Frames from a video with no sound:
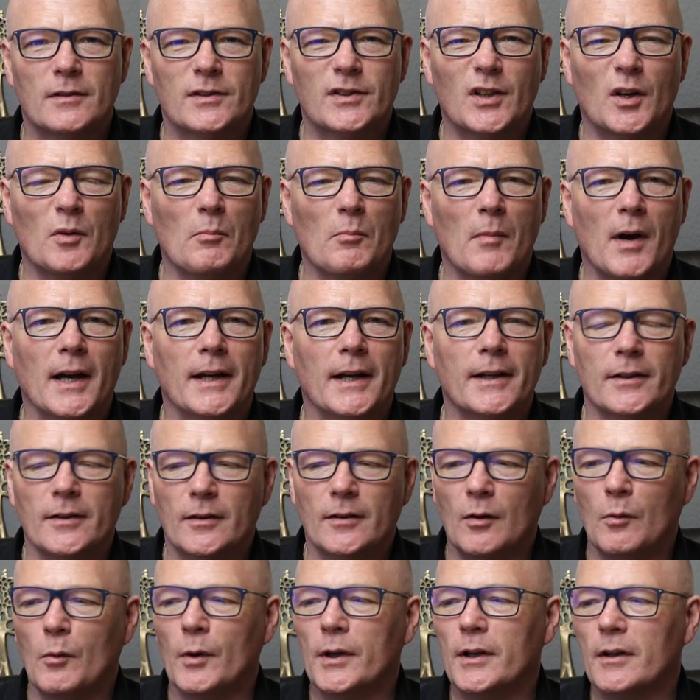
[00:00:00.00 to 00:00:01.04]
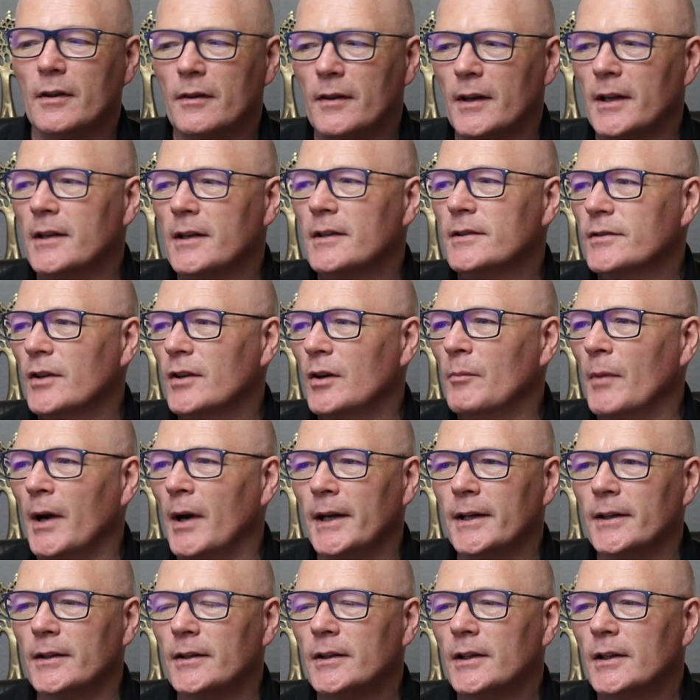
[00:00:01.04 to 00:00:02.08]
so minor or what you think is so
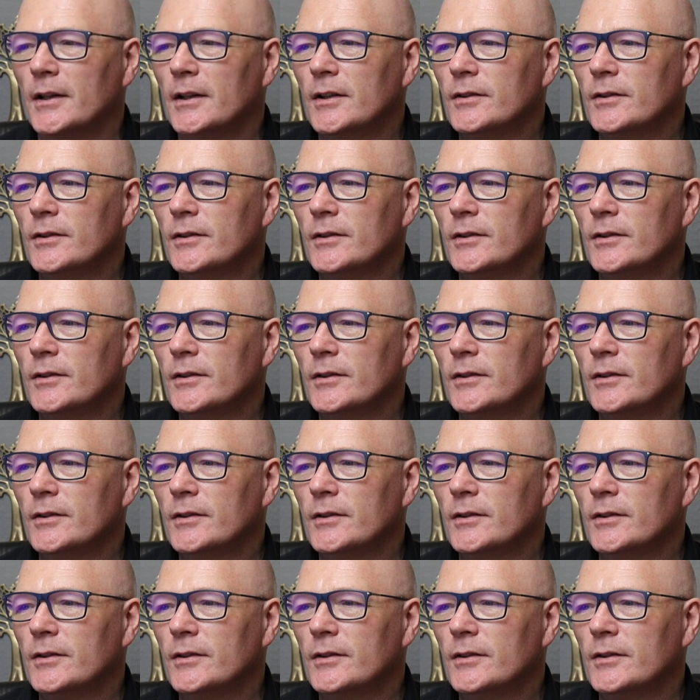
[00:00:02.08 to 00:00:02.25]
minor.